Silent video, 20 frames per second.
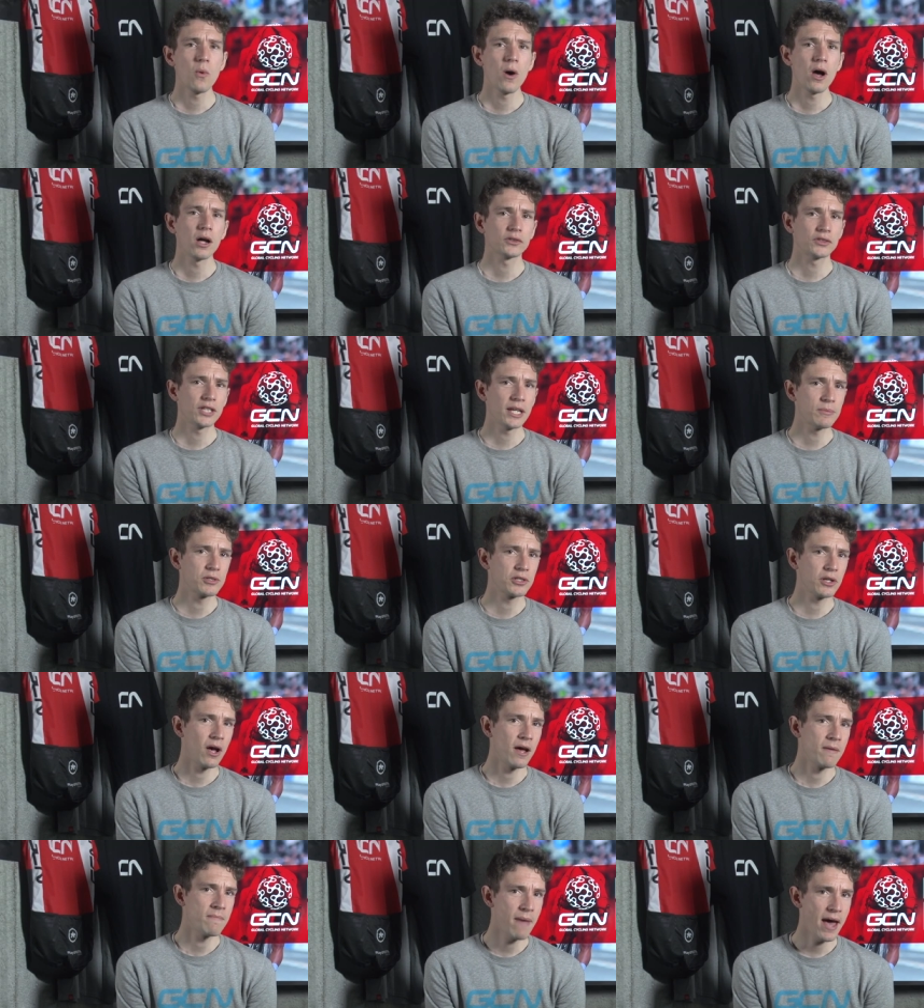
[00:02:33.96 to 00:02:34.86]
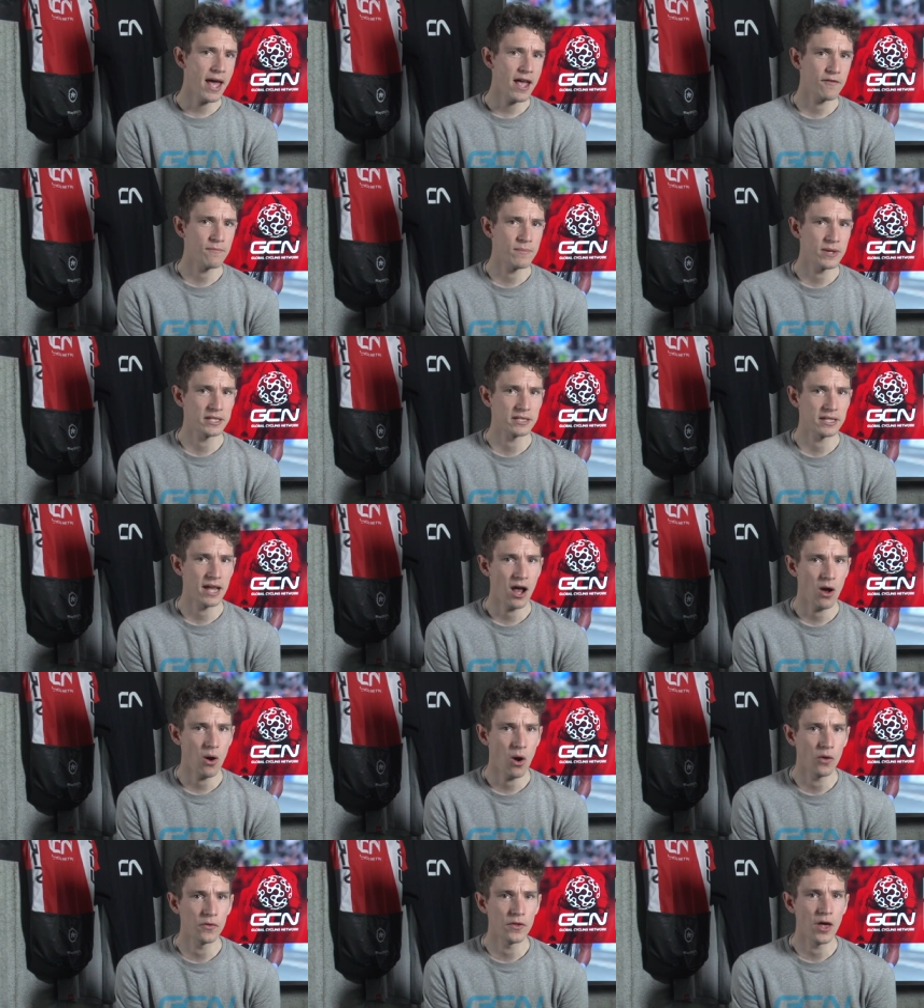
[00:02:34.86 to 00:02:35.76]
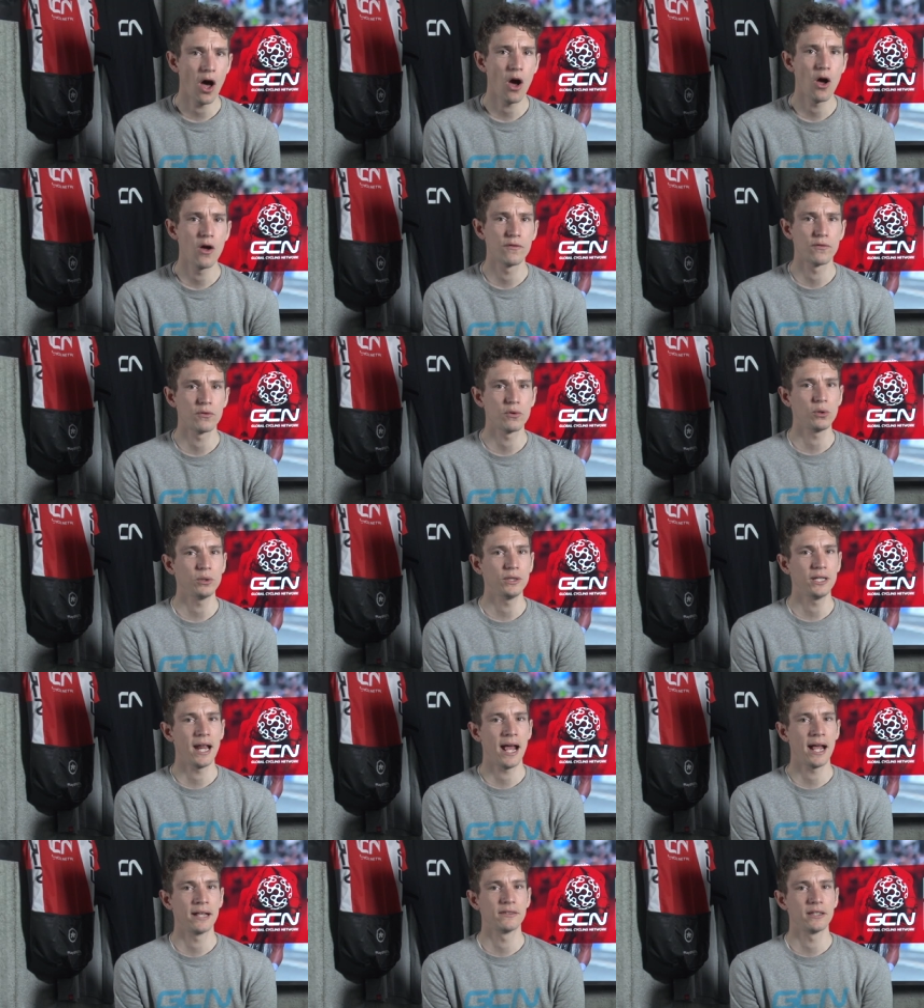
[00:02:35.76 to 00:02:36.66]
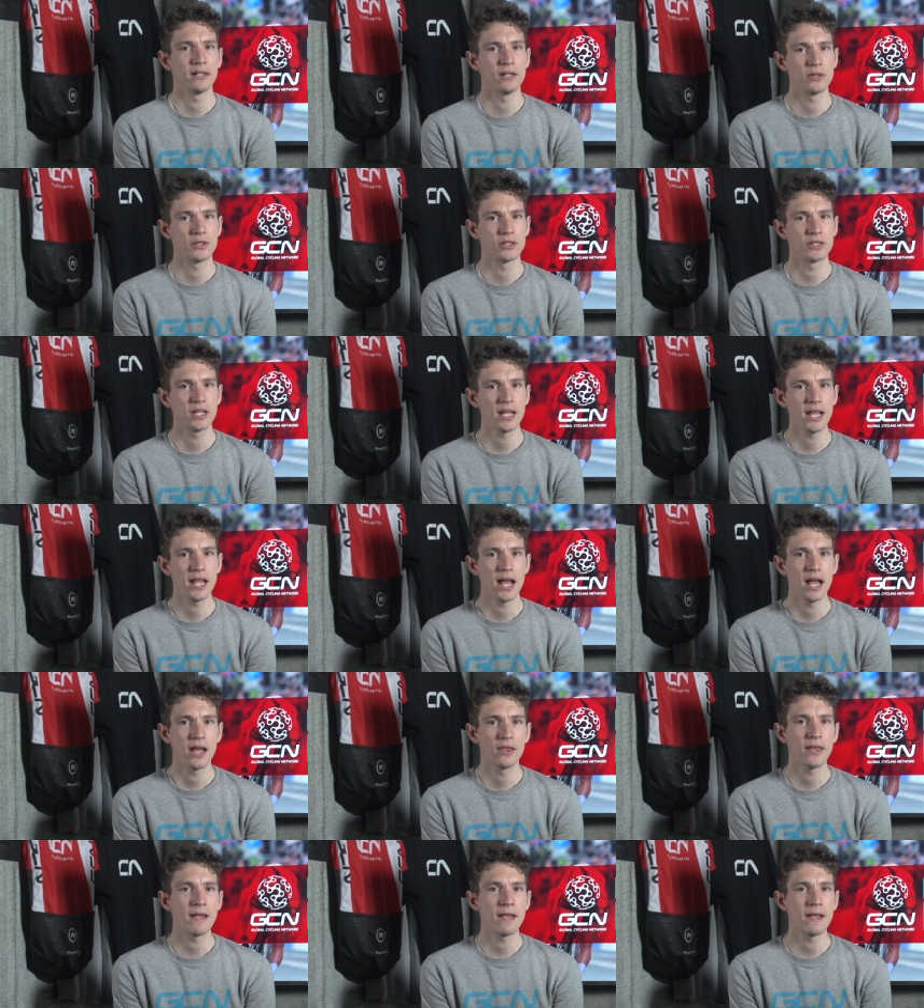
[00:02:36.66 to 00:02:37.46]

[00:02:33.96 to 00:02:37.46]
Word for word: while Team Sky may have missed out on the overall in Andalusia,